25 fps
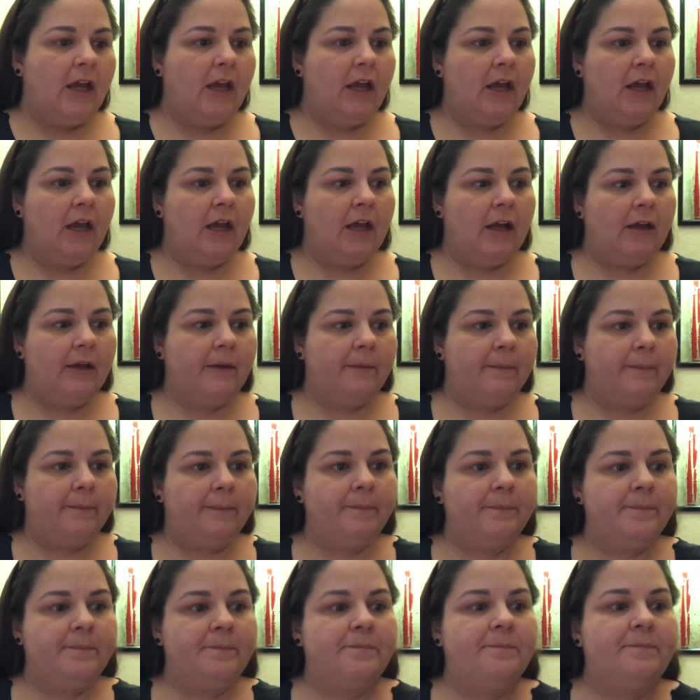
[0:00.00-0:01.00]
know.
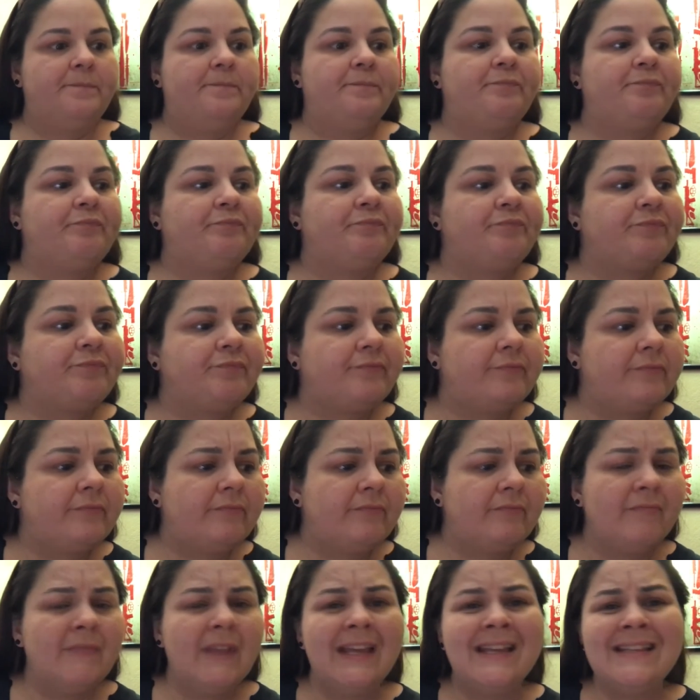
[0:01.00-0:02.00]

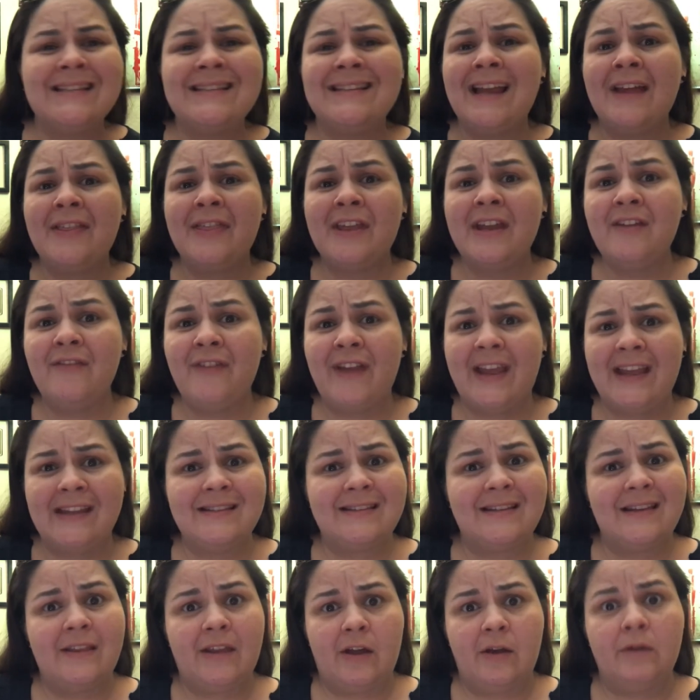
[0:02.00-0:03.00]
It's nothing
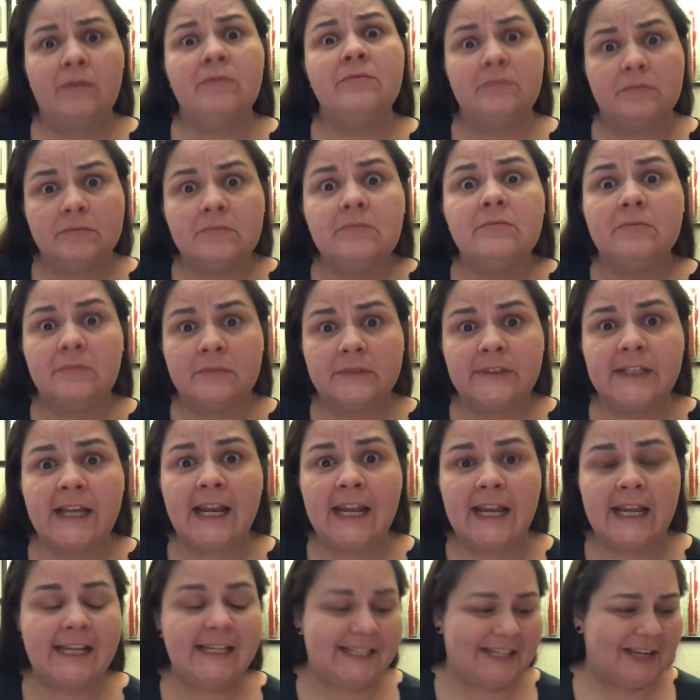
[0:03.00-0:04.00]
fancy though, that
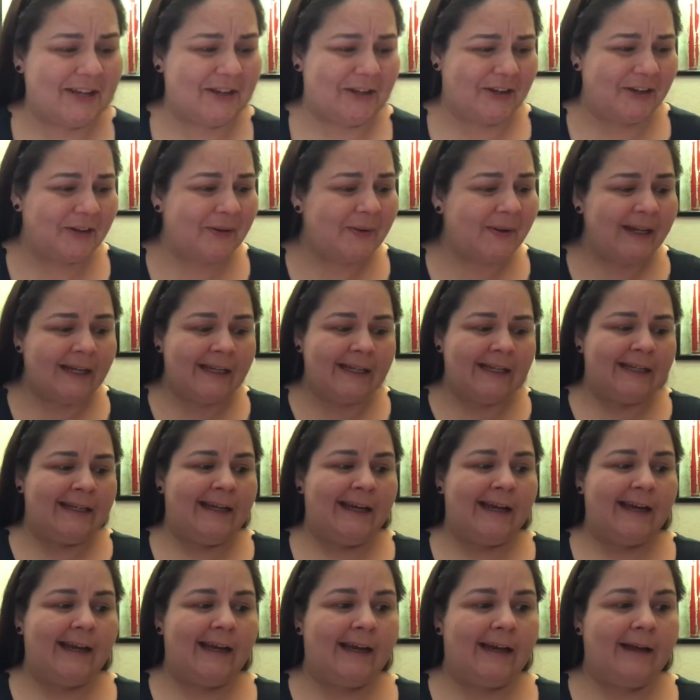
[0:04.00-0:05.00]
I can tell you.
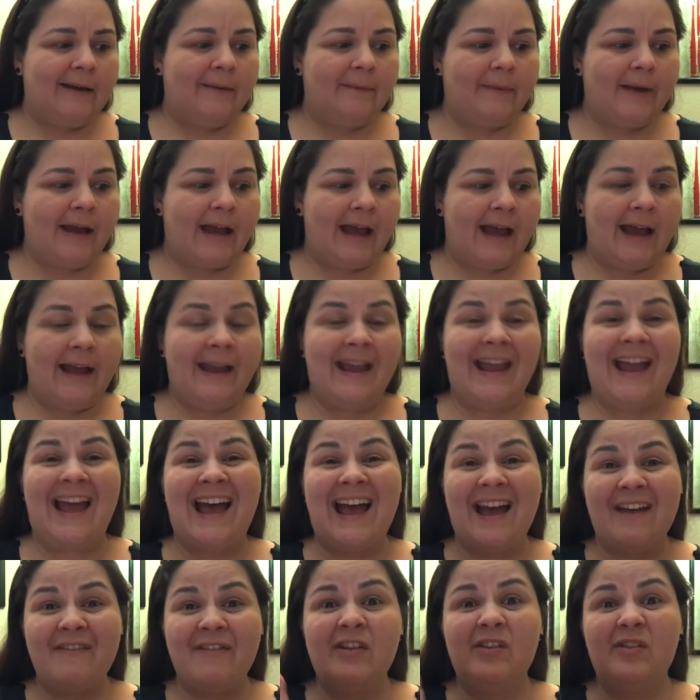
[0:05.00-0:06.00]
I
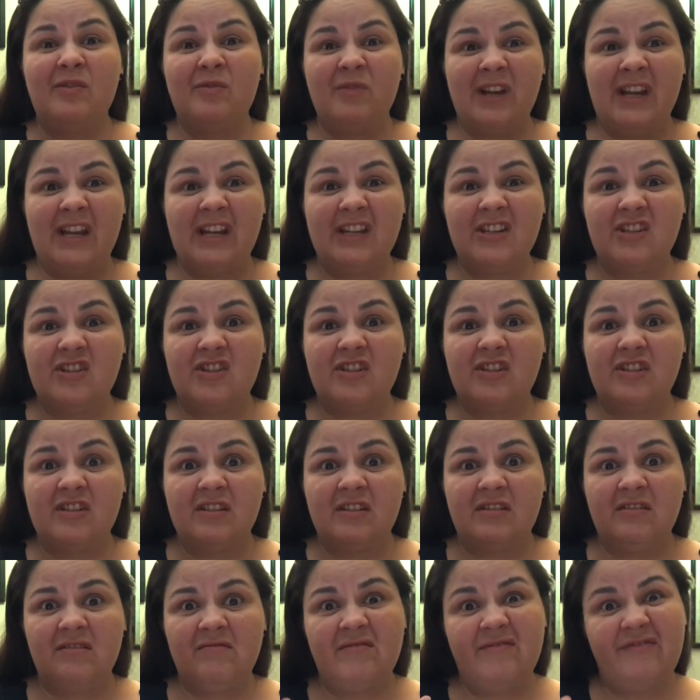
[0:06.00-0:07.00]
haven't
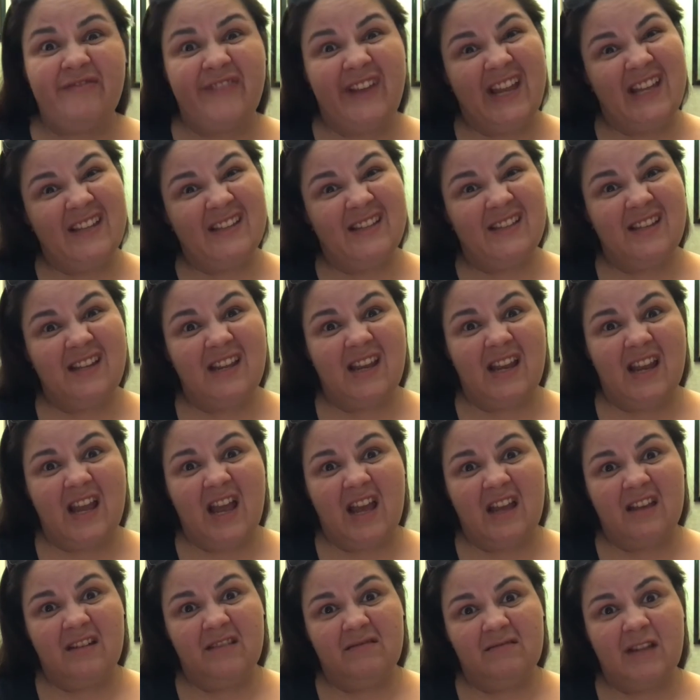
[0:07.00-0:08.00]
reached fancy
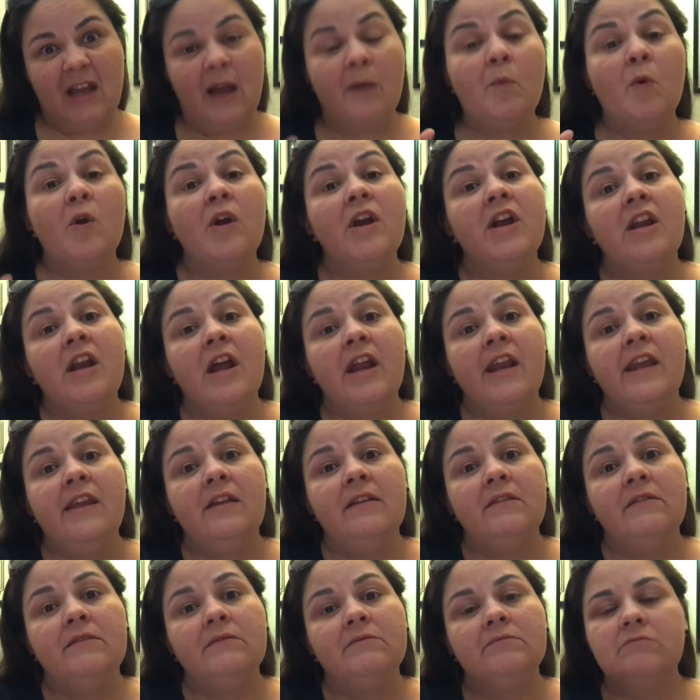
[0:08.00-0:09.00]
yet. I'm working on it,
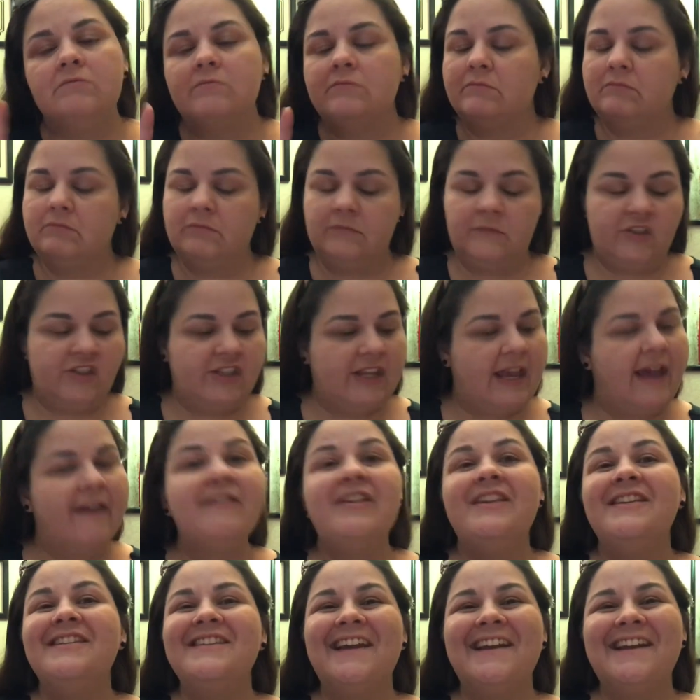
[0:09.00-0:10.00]
just
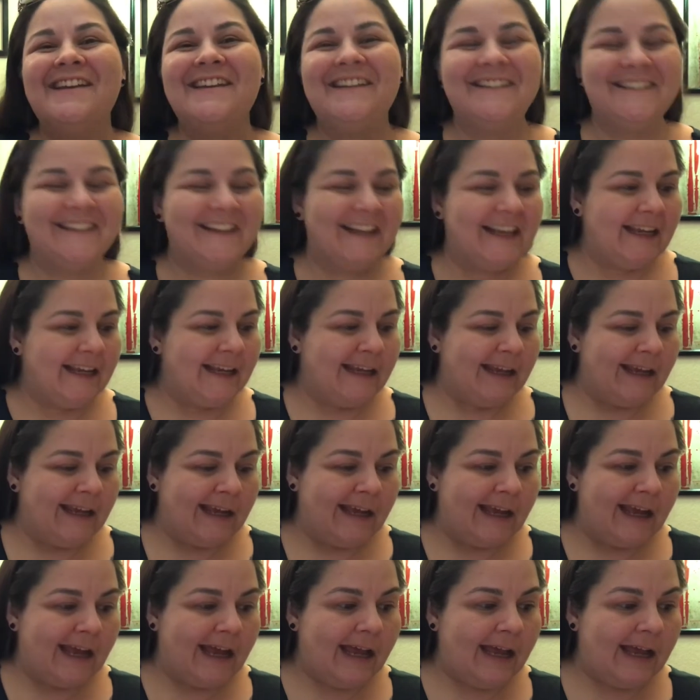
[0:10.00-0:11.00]
haven't done
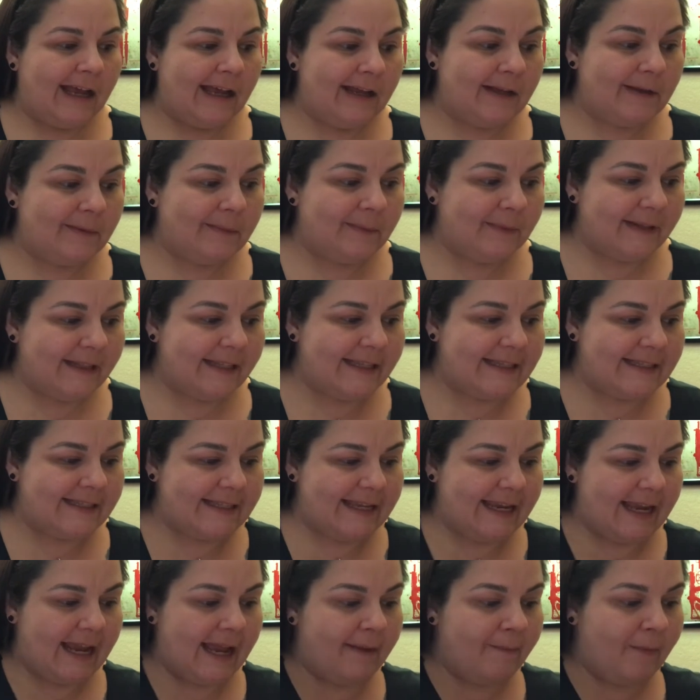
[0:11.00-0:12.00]
it. Let's
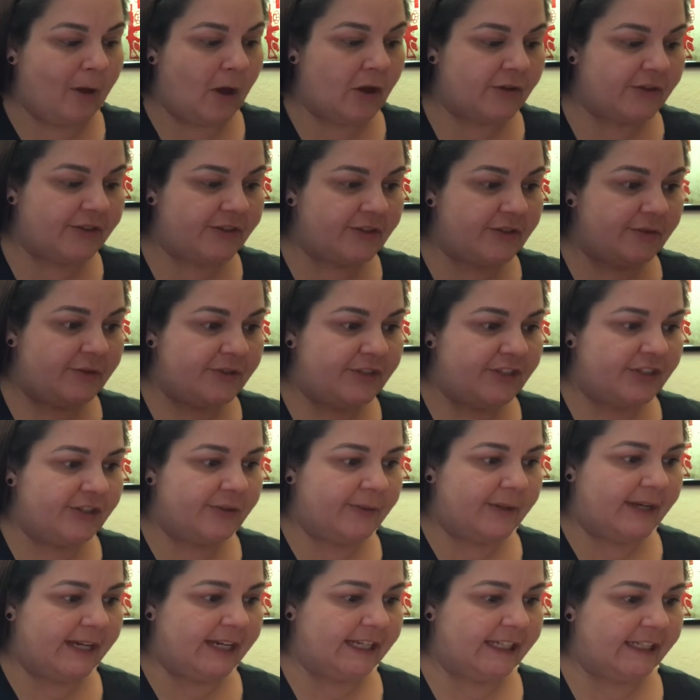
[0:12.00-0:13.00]
see, I'm also
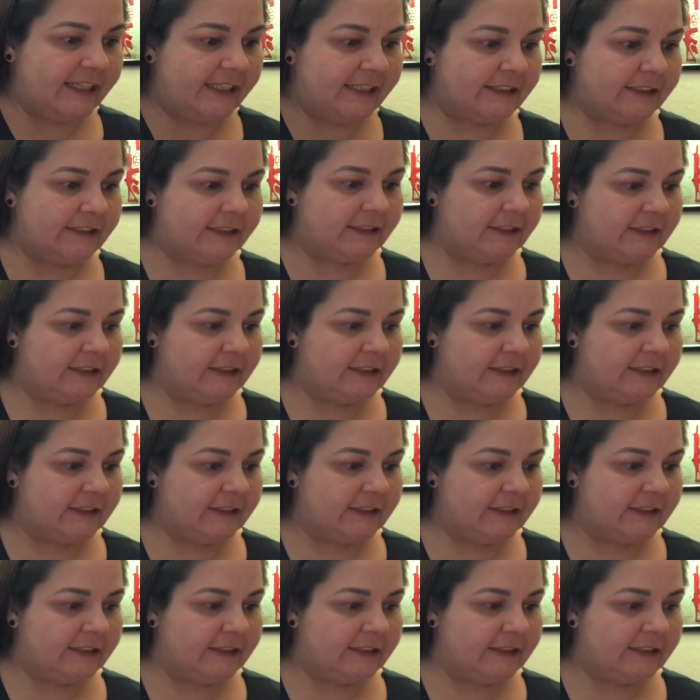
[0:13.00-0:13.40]
doing,